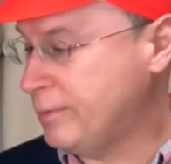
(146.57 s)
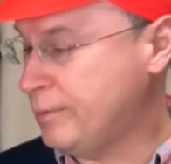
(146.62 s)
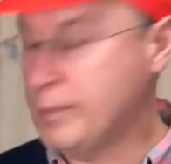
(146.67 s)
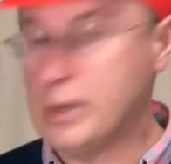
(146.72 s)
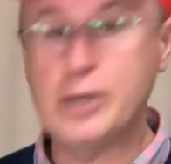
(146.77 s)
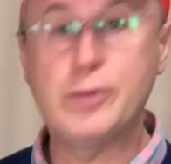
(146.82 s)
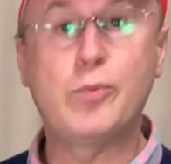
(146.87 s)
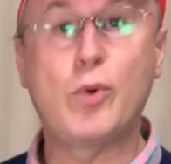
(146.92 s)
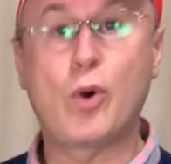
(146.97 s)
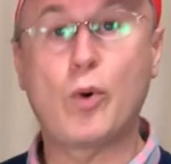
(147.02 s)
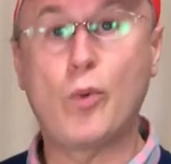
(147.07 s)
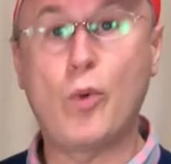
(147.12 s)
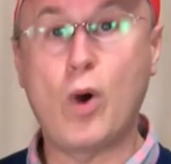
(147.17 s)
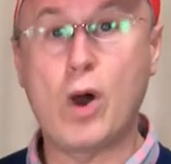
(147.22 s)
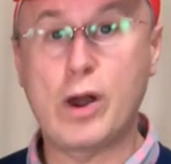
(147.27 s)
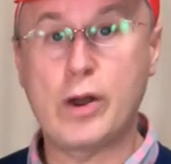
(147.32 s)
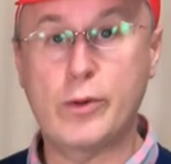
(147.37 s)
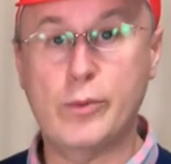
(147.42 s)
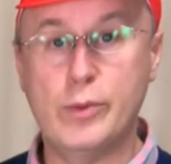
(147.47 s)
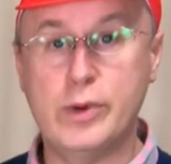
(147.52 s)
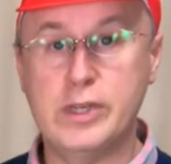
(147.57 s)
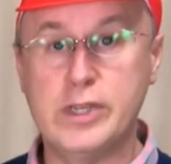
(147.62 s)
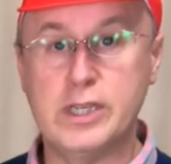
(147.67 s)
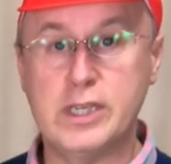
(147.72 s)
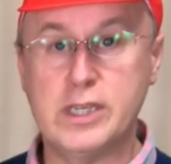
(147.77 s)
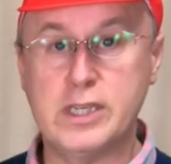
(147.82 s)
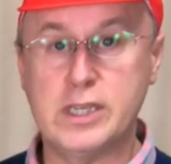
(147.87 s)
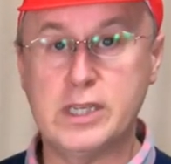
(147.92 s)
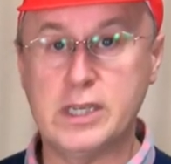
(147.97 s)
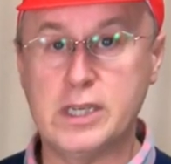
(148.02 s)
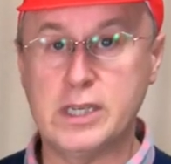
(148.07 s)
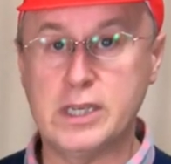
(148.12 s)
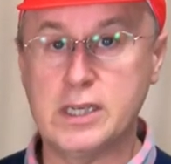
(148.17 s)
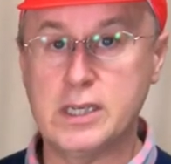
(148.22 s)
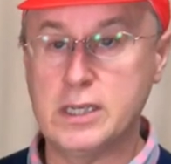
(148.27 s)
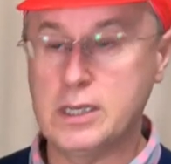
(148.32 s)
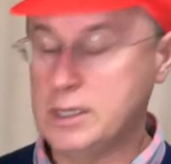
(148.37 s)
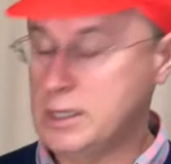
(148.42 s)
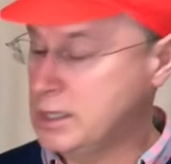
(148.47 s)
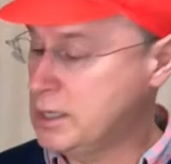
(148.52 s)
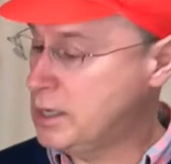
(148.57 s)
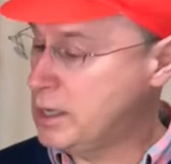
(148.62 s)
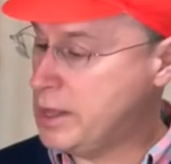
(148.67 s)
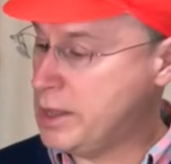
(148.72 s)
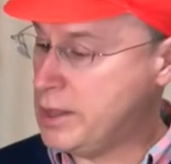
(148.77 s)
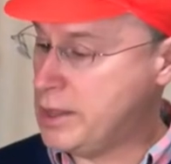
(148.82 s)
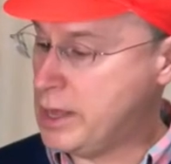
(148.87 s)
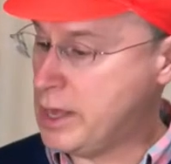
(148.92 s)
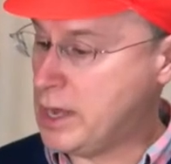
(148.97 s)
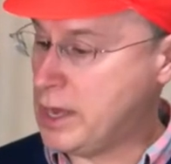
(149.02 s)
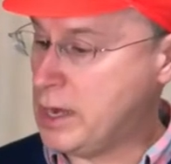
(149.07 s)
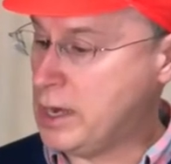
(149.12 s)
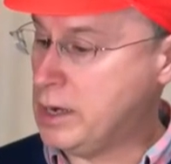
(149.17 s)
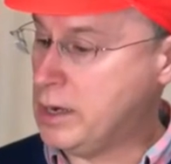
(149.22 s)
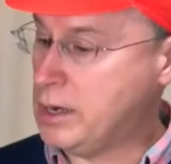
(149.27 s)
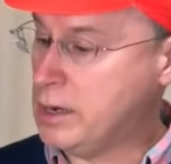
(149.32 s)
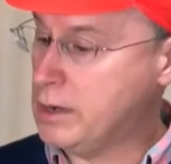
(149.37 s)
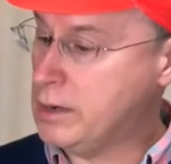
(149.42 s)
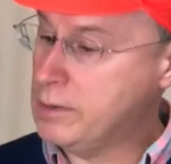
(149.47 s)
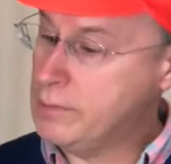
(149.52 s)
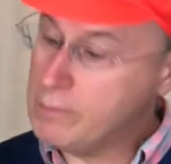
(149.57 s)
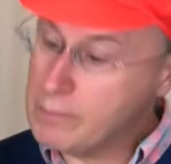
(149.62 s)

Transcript: much more water resistant than